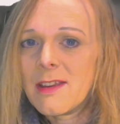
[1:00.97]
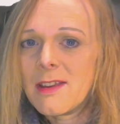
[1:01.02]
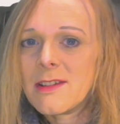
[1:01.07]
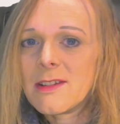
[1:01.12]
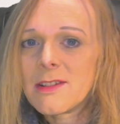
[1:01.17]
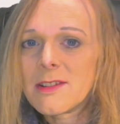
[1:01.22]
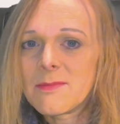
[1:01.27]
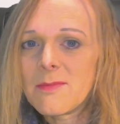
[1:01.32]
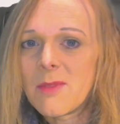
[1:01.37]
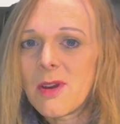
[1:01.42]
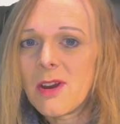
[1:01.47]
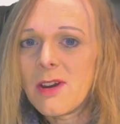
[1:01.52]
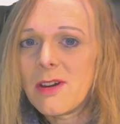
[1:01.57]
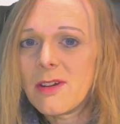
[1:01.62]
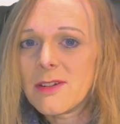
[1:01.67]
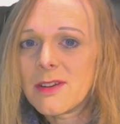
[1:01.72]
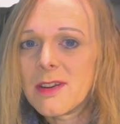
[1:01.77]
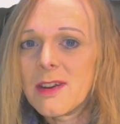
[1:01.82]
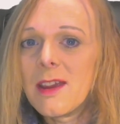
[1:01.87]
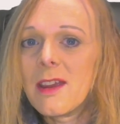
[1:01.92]

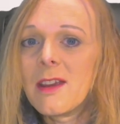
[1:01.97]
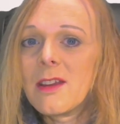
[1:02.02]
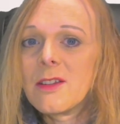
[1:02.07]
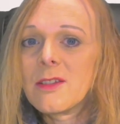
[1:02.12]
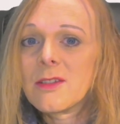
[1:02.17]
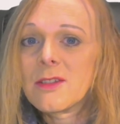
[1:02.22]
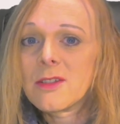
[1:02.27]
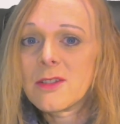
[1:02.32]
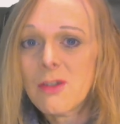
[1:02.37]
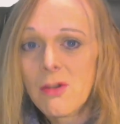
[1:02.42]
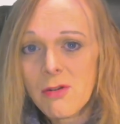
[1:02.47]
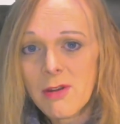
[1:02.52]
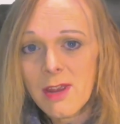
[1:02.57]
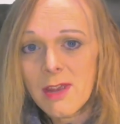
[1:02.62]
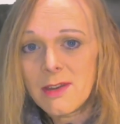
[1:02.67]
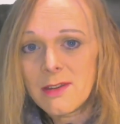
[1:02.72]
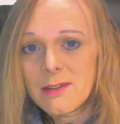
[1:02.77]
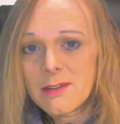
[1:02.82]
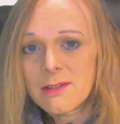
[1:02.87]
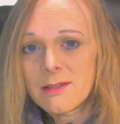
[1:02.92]
smart
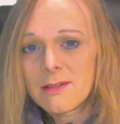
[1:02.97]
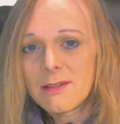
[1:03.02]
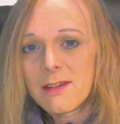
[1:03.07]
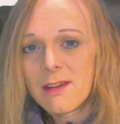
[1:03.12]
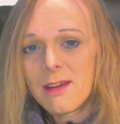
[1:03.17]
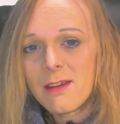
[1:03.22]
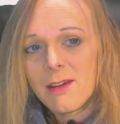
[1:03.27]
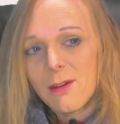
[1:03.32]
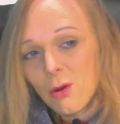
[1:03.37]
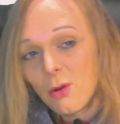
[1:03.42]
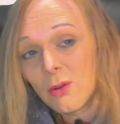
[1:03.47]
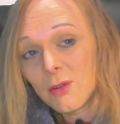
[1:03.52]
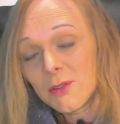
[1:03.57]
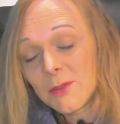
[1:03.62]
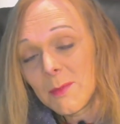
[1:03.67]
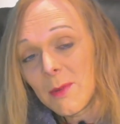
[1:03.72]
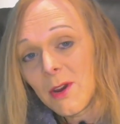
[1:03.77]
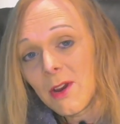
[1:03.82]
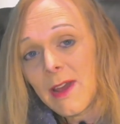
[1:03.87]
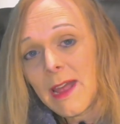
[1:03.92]
sockets or
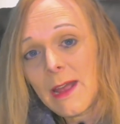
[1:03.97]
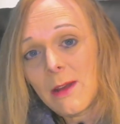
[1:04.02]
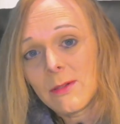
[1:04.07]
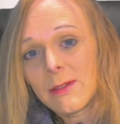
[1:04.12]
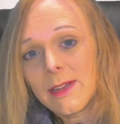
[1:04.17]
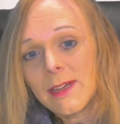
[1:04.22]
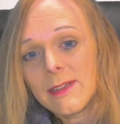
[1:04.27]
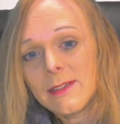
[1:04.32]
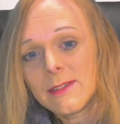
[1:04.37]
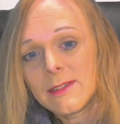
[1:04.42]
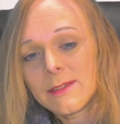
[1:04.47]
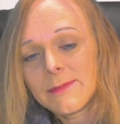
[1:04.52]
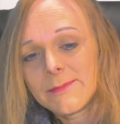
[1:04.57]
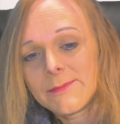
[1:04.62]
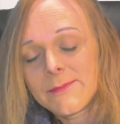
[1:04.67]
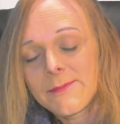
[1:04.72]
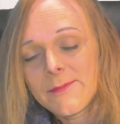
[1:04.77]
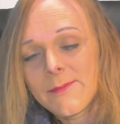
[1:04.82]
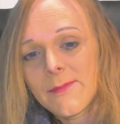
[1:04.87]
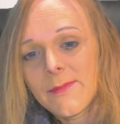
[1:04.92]
smart outlets,
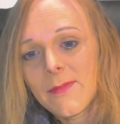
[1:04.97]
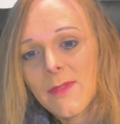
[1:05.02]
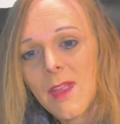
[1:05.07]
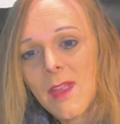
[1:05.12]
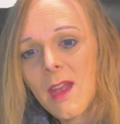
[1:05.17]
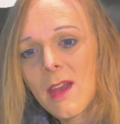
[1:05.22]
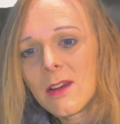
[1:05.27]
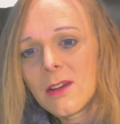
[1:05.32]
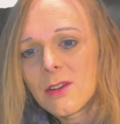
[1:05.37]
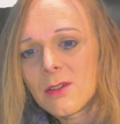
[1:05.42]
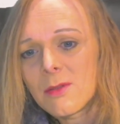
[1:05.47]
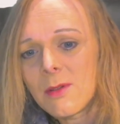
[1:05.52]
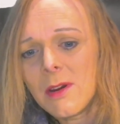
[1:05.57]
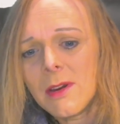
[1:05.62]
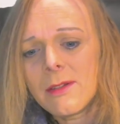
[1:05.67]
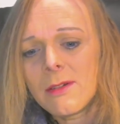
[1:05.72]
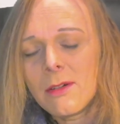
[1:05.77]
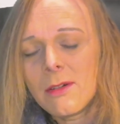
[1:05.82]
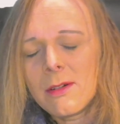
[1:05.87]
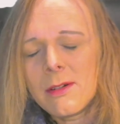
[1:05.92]
so I
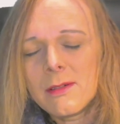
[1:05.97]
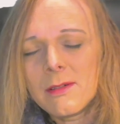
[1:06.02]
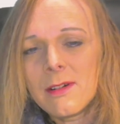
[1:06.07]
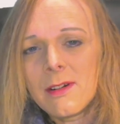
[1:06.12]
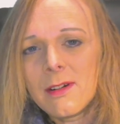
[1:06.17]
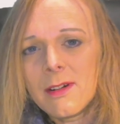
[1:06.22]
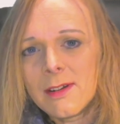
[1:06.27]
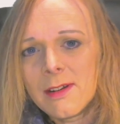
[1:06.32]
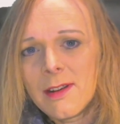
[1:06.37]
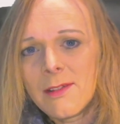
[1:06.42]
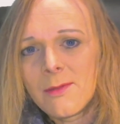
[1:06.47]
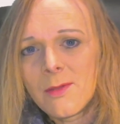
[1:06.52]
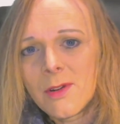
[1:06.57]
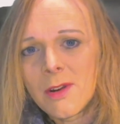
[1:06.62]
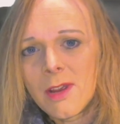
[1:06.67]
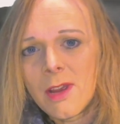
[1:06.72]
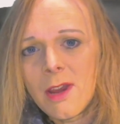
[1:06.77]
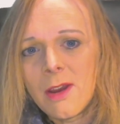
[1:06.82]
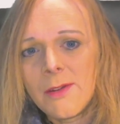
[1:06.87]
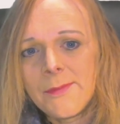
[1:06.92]
thought I'd give one
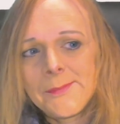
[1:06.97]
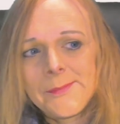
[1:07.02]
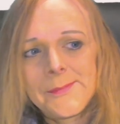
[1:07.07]
a go.